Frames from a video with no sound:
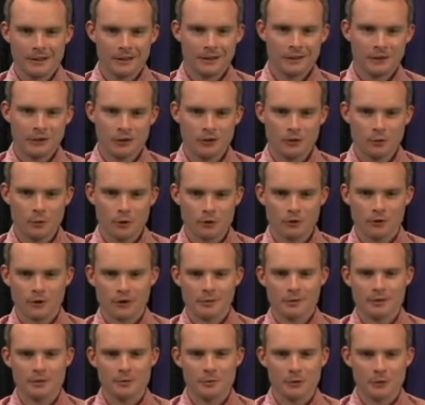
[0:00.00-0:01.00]
You're
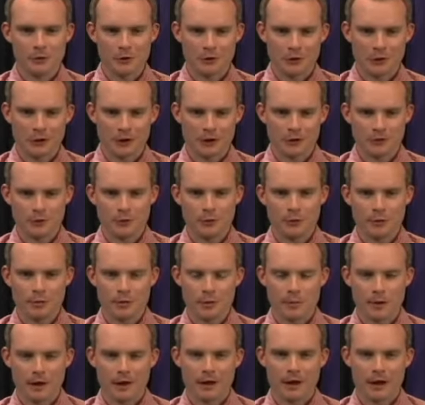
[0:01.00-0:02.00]
watching Support Life. We'll
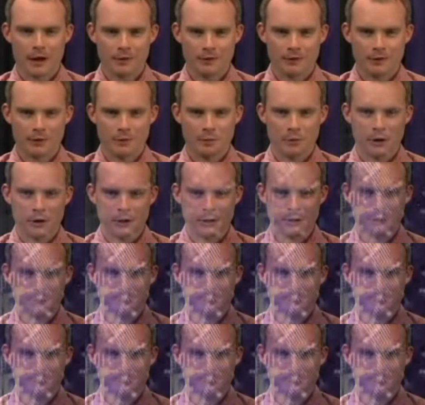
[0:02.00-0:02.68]
be back after the break.